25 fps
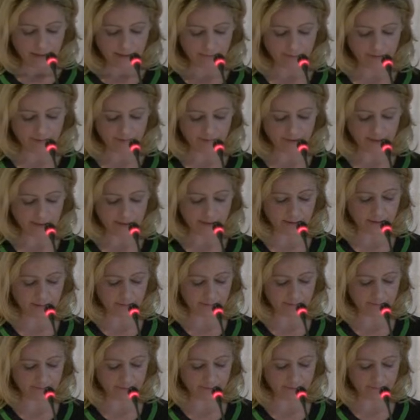And the second
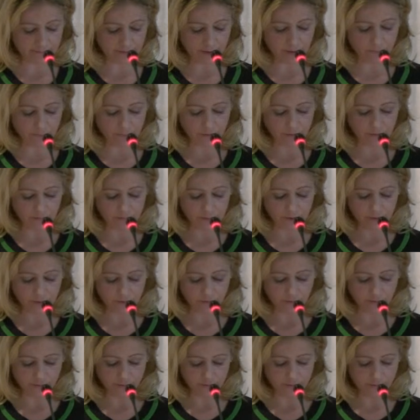is the development of blue
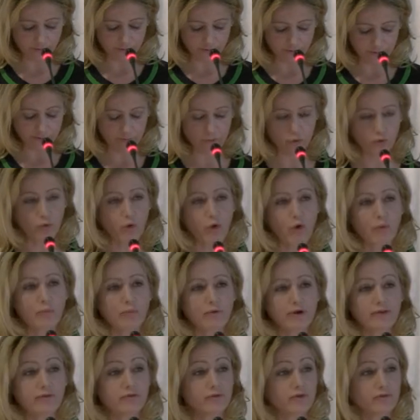growth and the
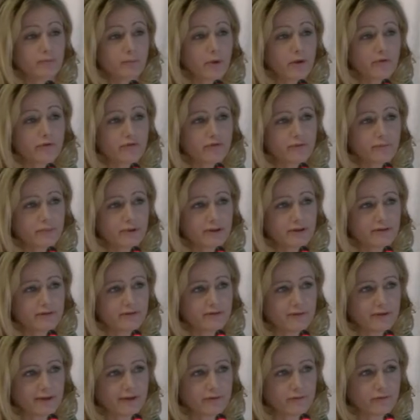corporate
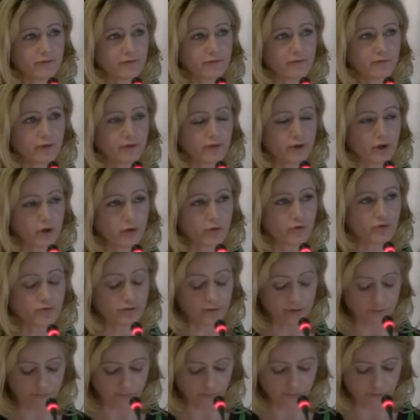responsibility for the
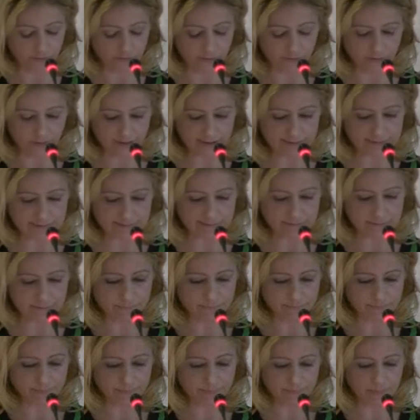ocean and for the seas.
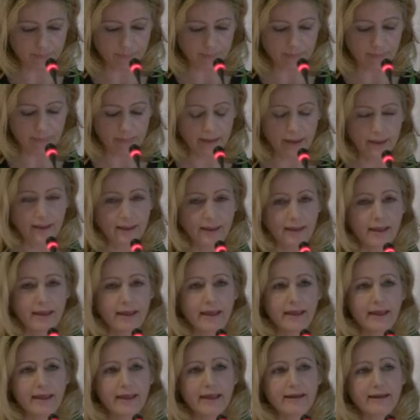
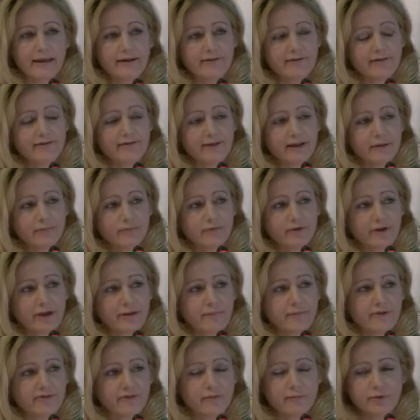And at the same
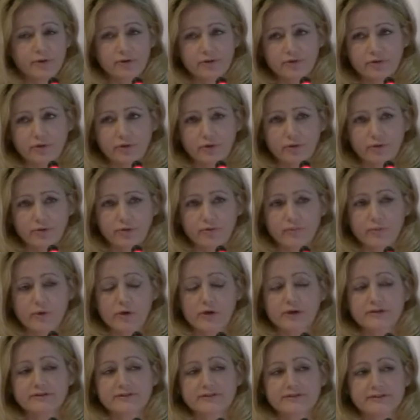time as the blue growth, we
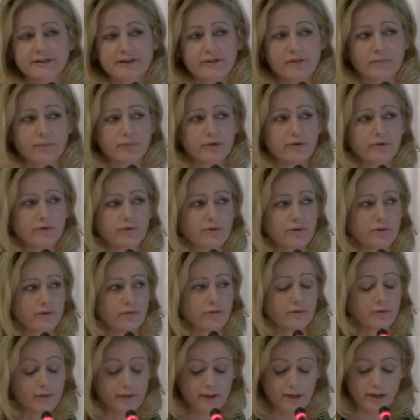also see the blue
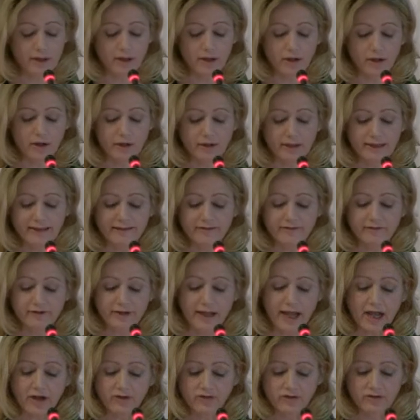growth on the
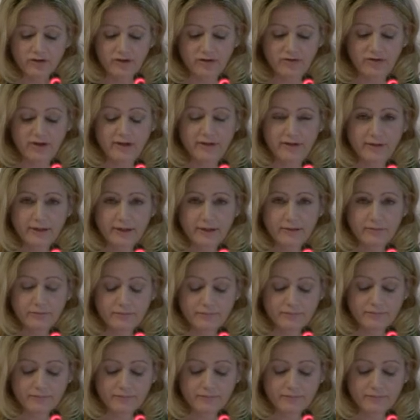international agenda.